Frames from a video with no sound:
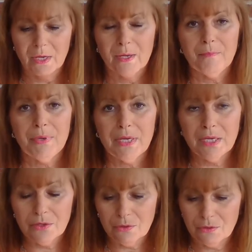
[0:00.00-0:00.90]

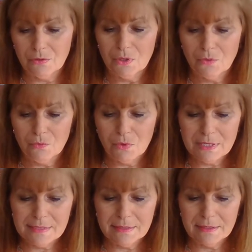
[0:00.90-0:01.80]
Peter
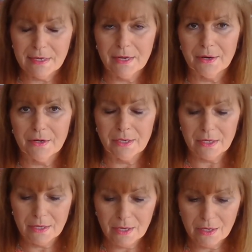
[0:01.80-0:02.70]
recently hired a
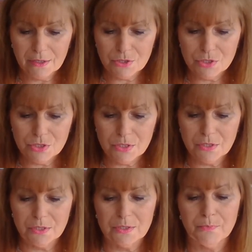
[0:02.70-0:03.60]
college
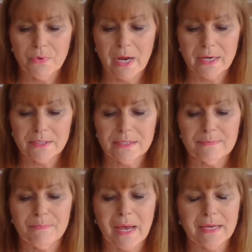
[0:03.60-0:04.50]
student to practice
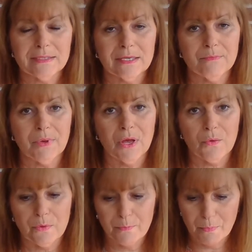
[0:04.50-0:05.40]
basketball
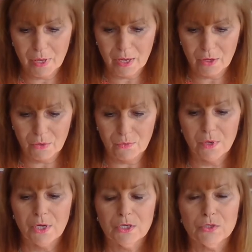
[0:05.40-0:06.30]
with Bo
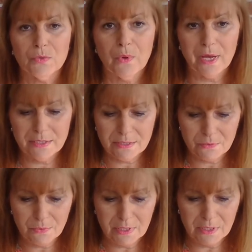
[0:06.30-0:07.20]
twice a
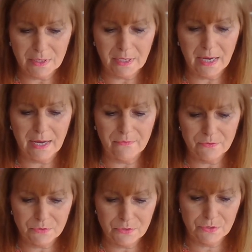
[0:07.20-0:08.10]
week
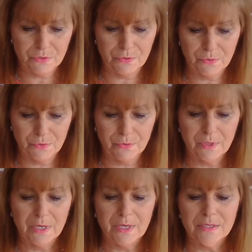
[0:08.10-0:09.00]
after school
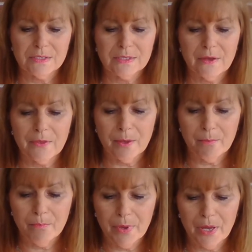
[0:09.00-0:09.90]
so
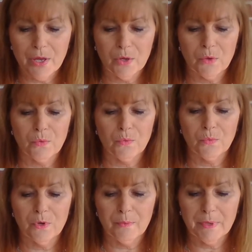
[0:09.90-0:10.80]
that Bo
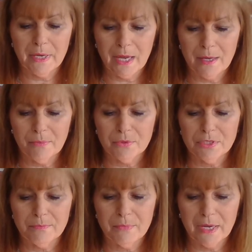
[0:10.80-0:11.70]
will be able
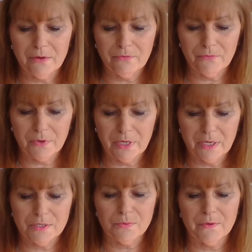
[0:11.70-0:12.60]
to make
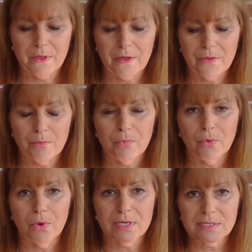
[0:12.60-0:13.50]
friends with other
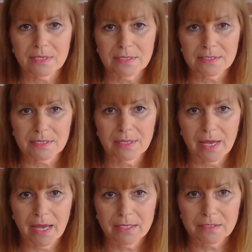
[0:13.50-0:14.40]
boys in his
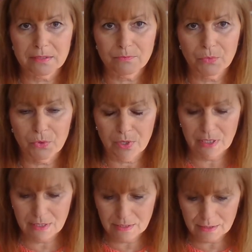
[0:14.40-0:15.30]
class more
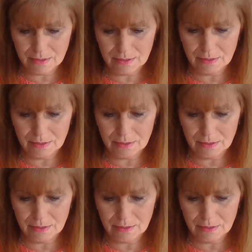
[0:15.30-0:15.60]
easily.